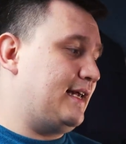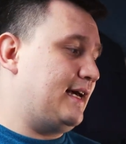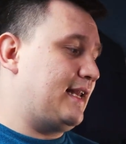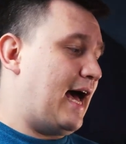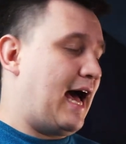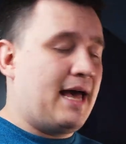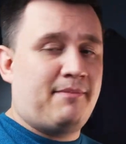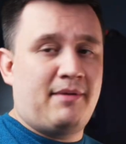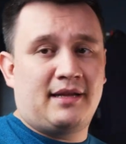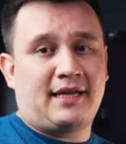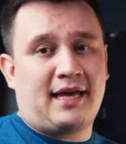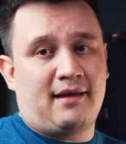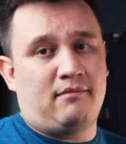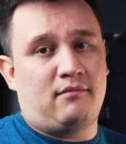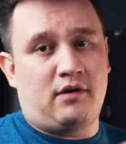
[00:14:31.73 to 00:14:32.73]
that iPad
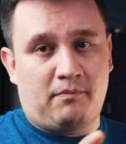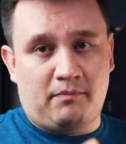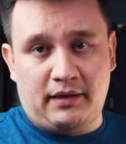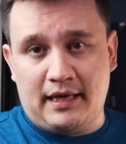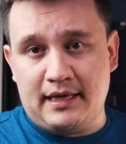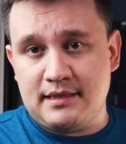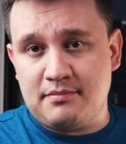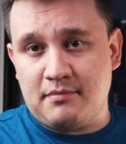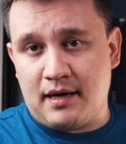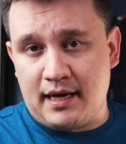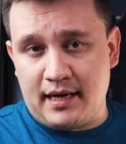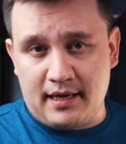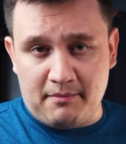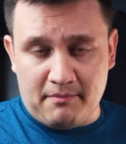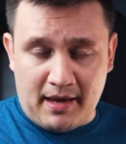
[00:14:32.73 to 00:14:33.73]
can replace
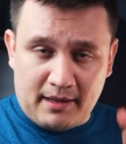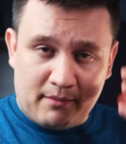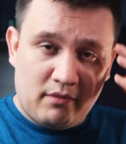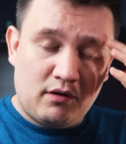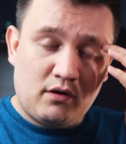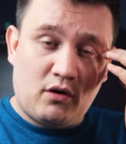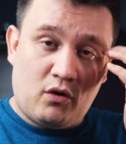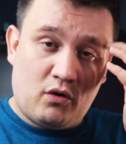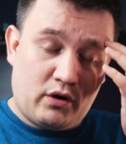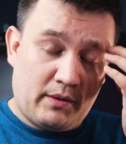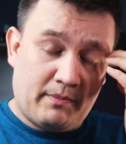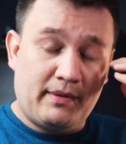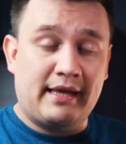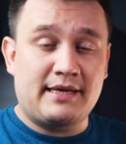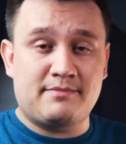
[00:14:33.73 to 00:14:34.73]
my MacBook or
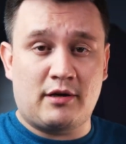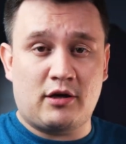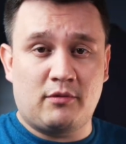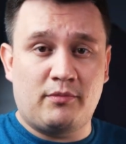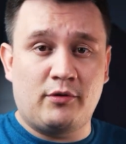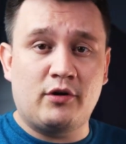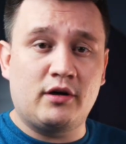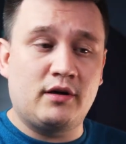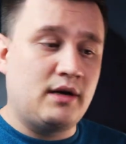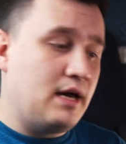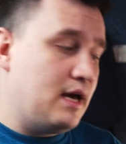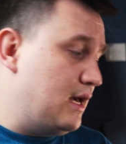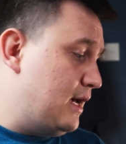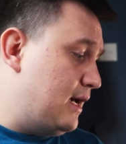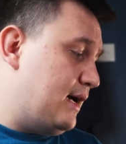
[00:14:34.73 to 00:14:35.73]
replace my computer.
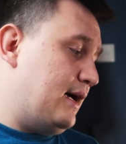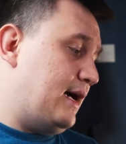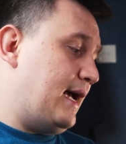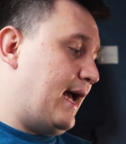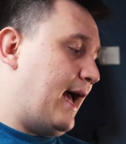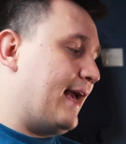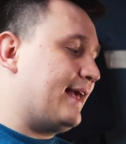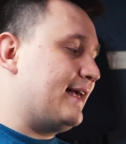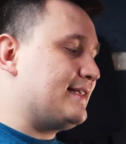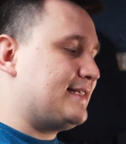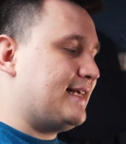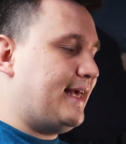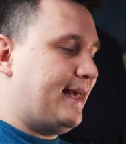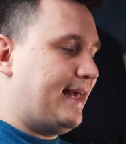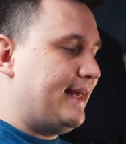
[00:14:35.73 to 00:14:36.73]
I can
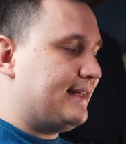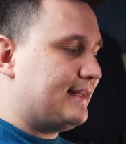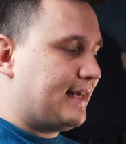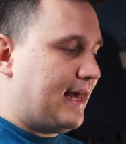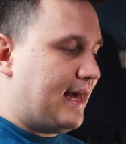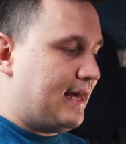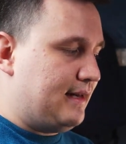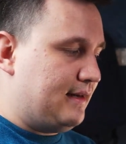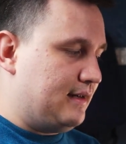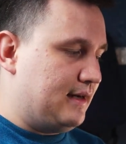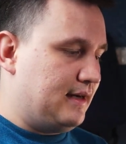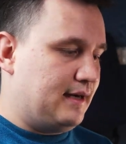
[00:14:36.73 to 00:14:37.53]
say it can